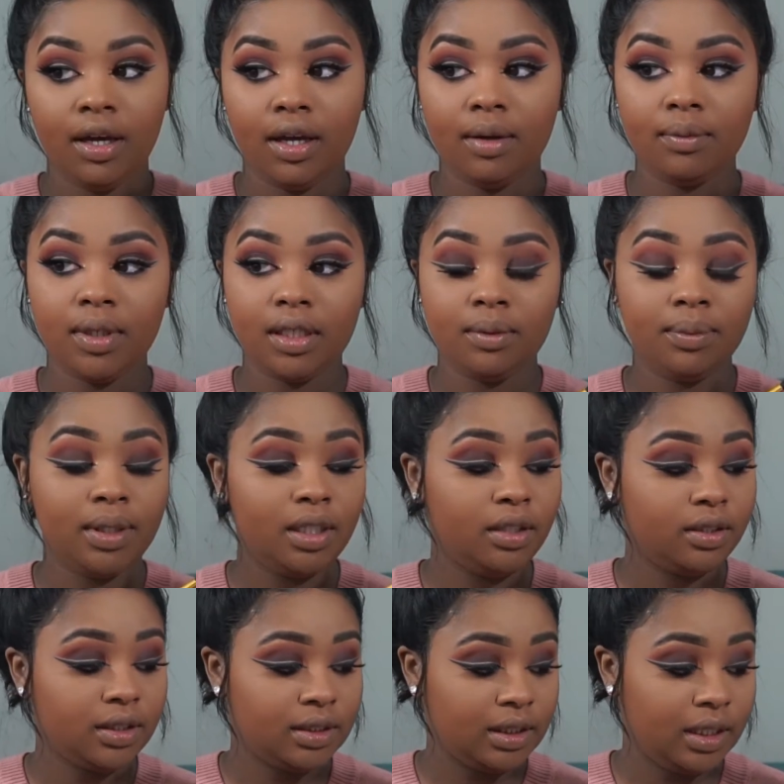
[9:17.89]
I'm going to be
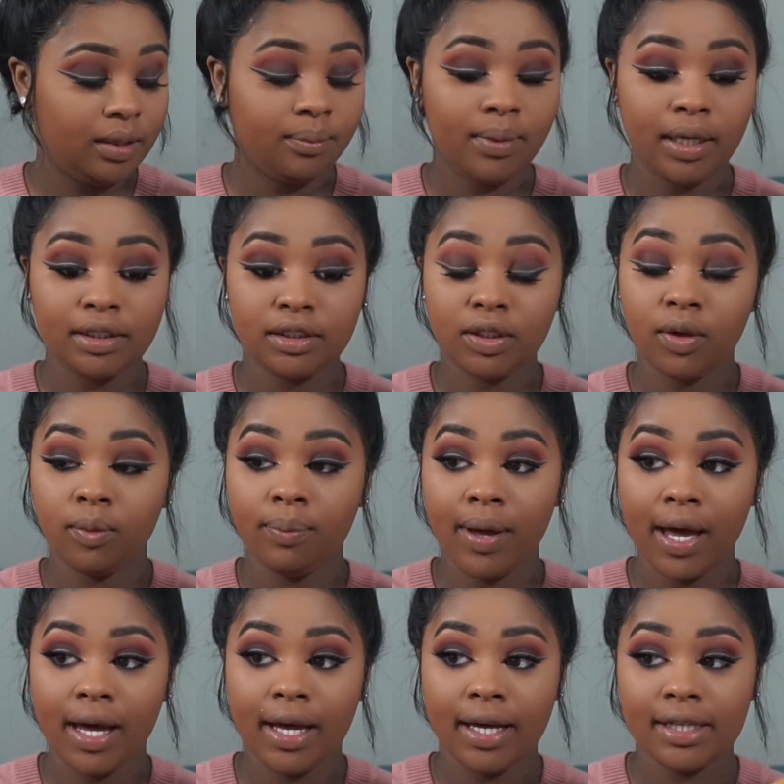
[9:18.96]
using my
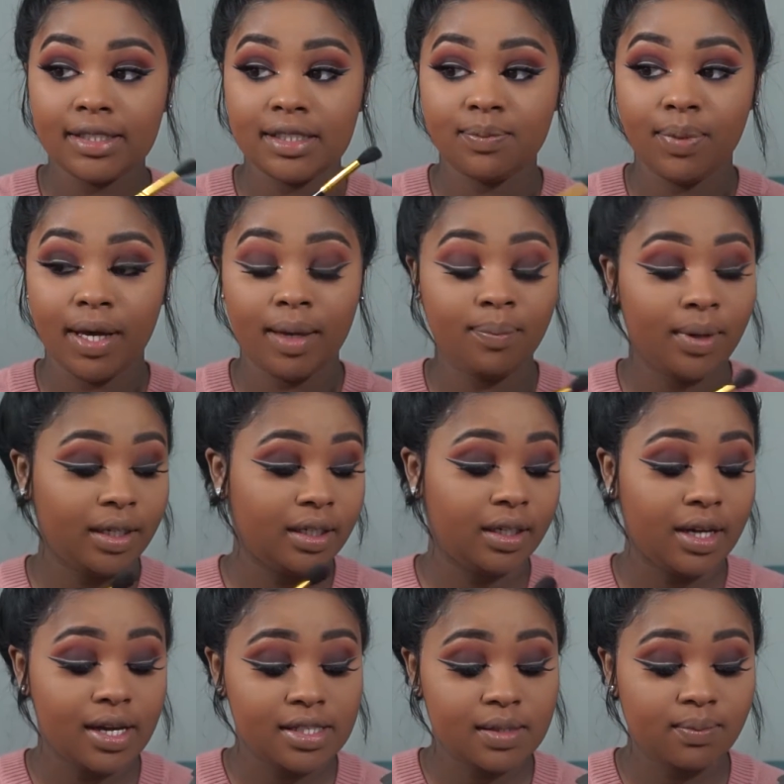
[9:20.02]
Topaz by Becca
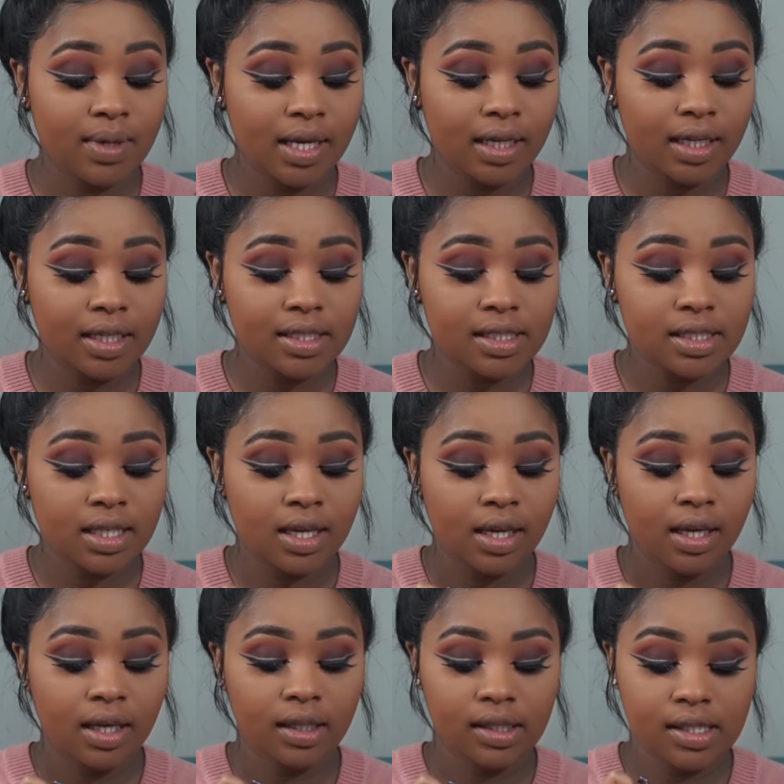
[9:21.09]
Cosmetics.
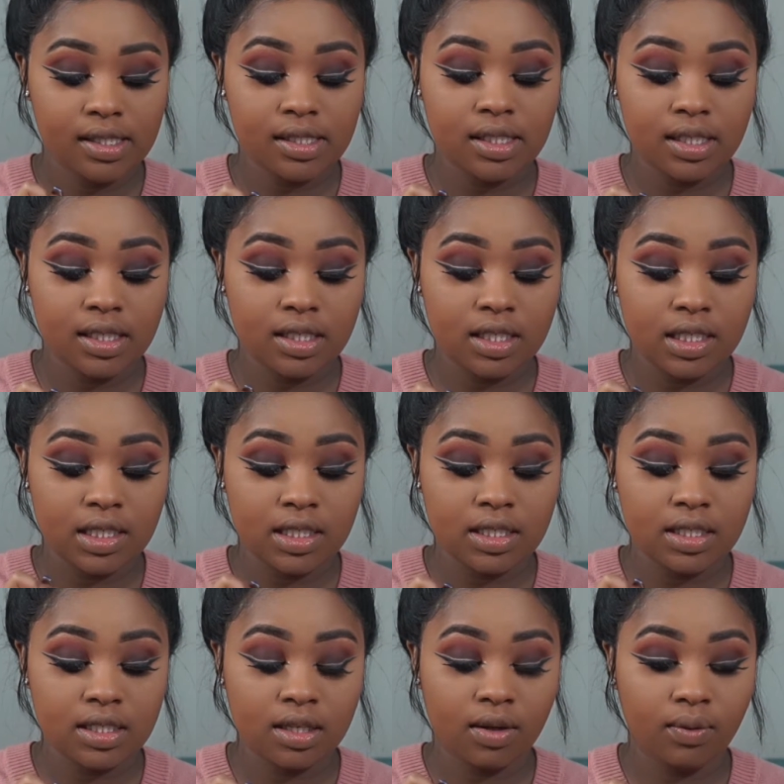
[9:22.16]
This
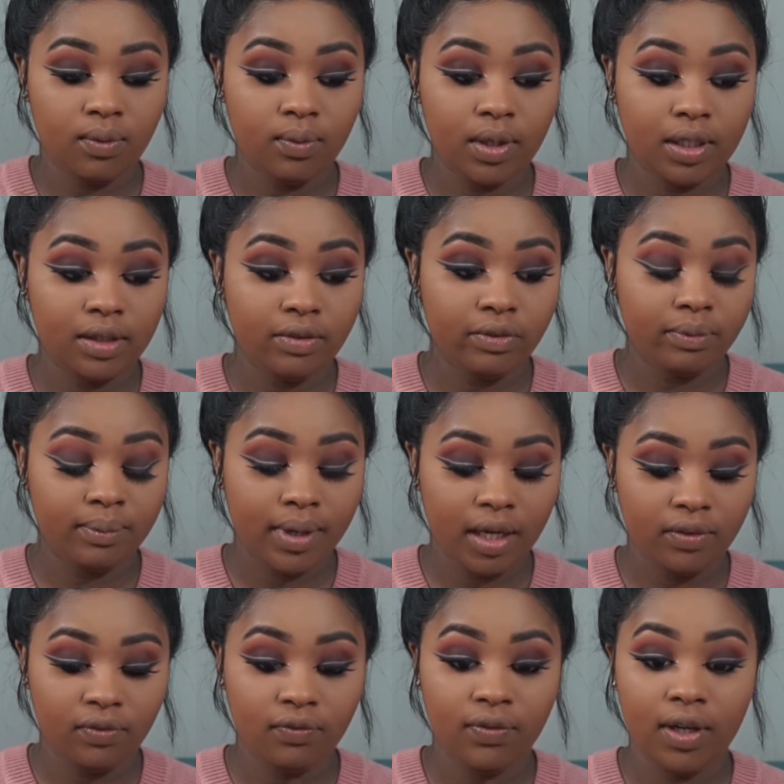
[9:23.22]
is one of
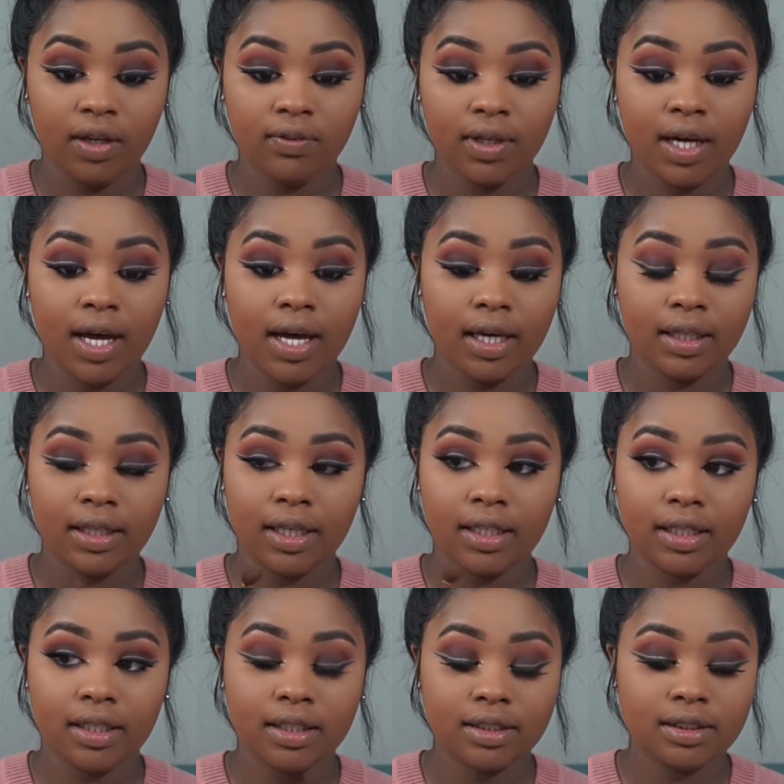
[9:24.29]
my favorite
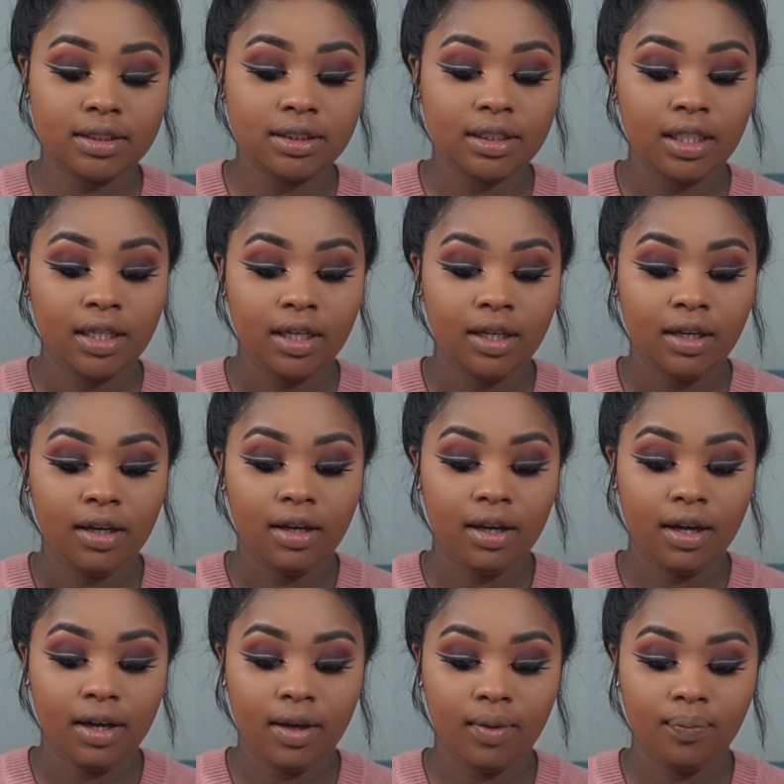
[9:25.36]
highlighters
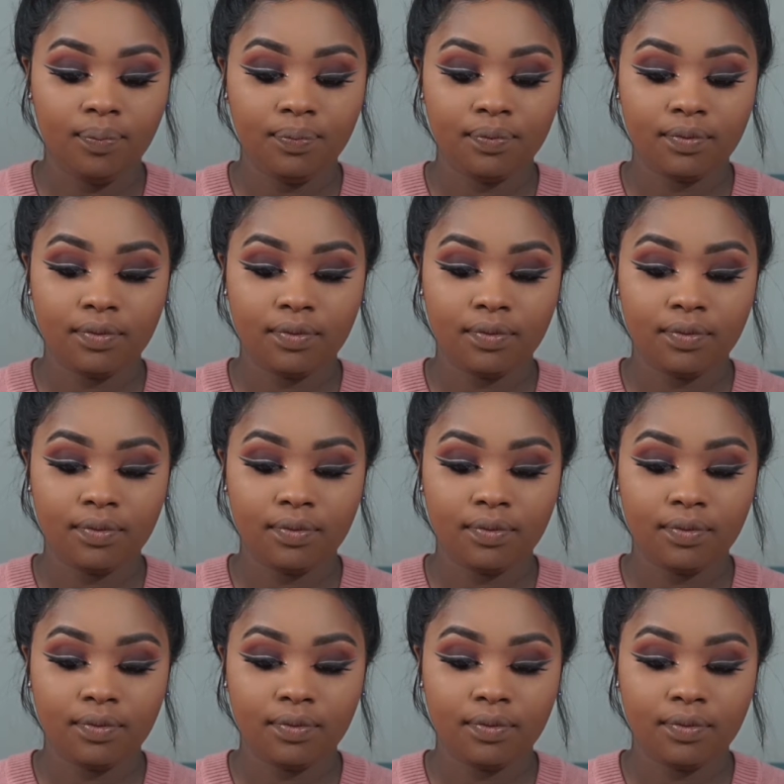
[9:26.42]
um,